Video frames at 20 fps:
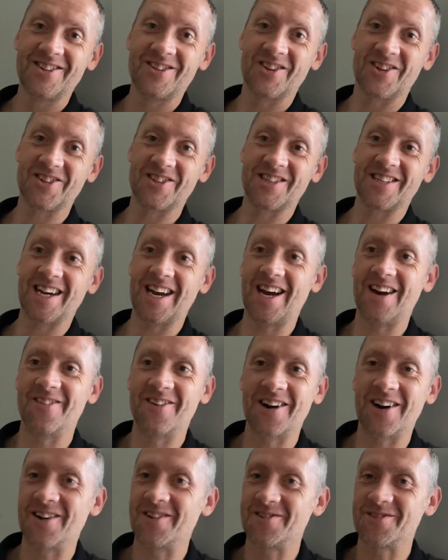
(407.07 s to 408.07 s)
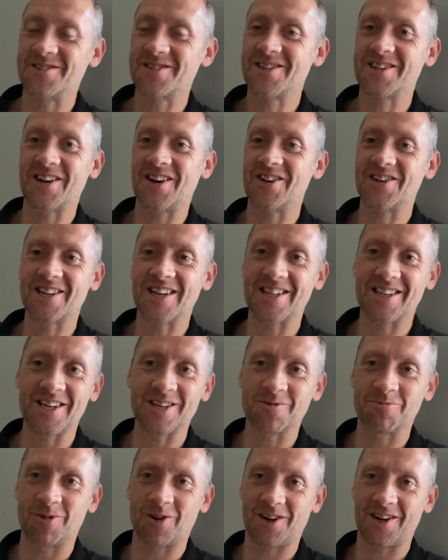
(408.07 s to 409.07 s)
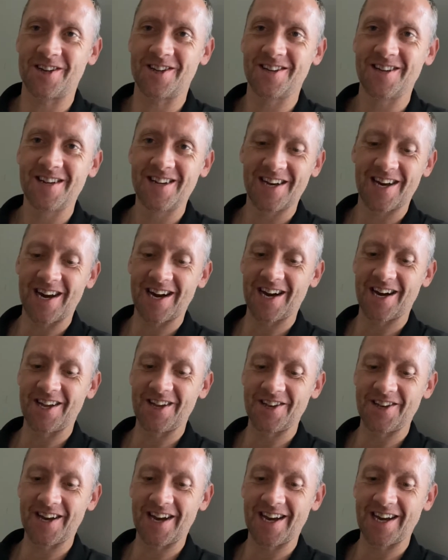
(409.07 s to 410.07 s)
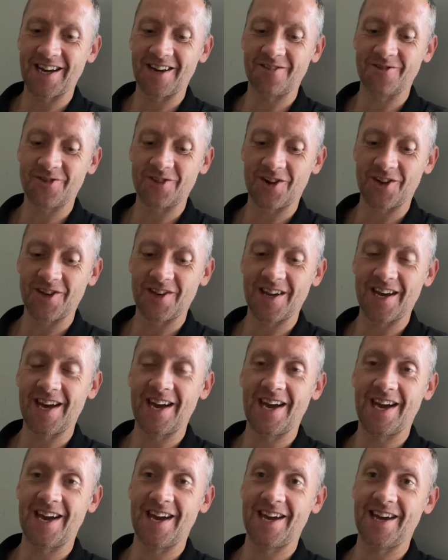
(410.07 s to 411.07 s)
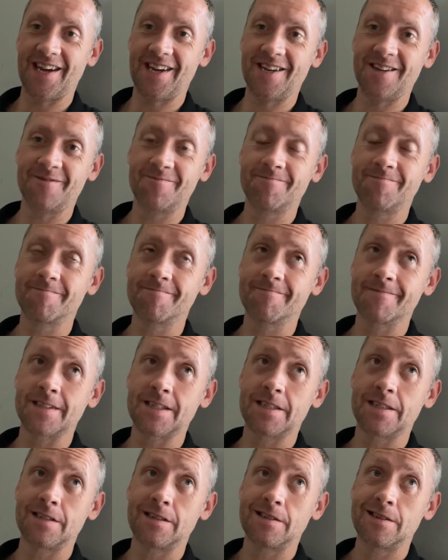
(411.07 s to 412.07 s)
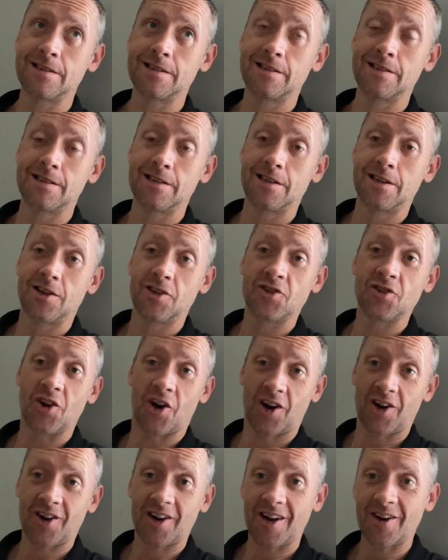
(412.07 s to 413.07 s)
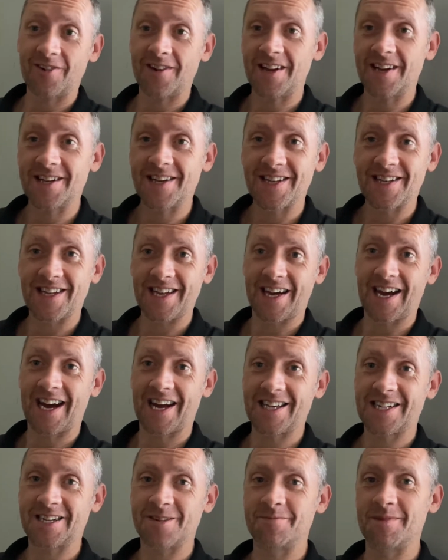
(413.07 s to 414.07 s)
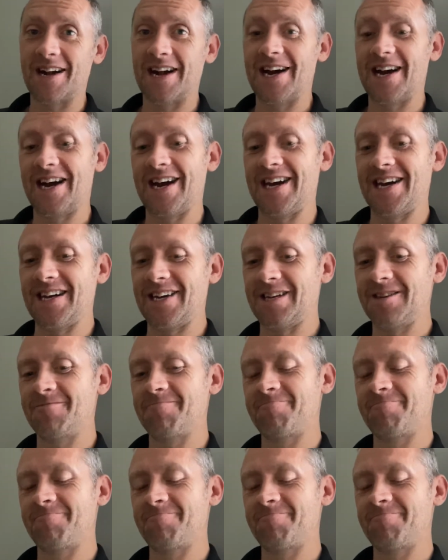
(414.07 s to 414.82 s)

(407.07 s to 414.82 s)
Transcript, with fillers: Just in time, I couldn't get this working and I have done a Darkrai red to catch my